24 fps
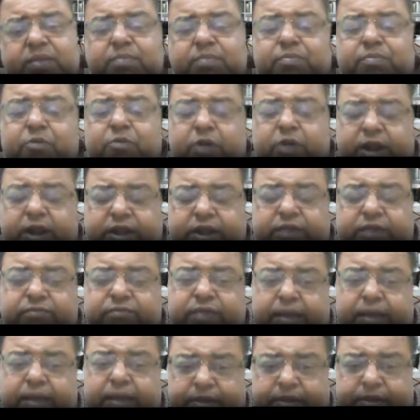productive
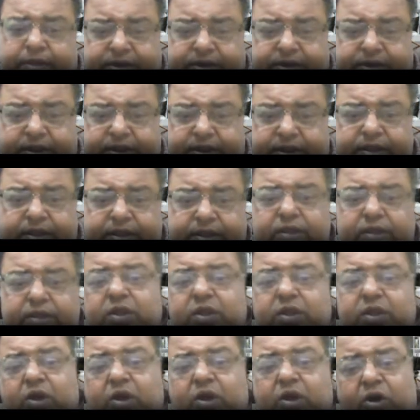capacity
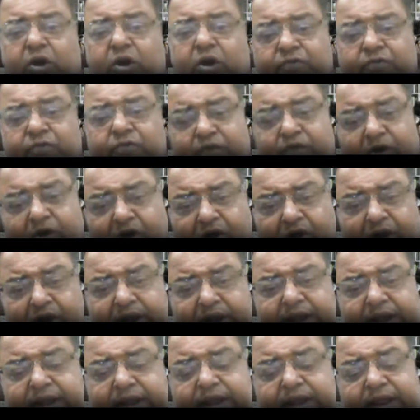of
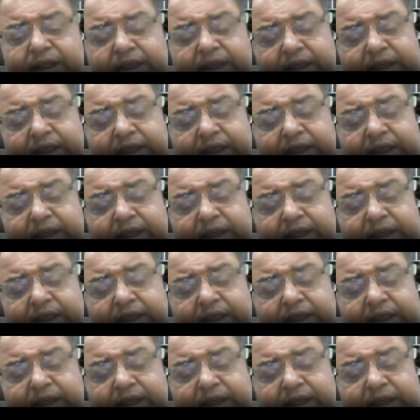already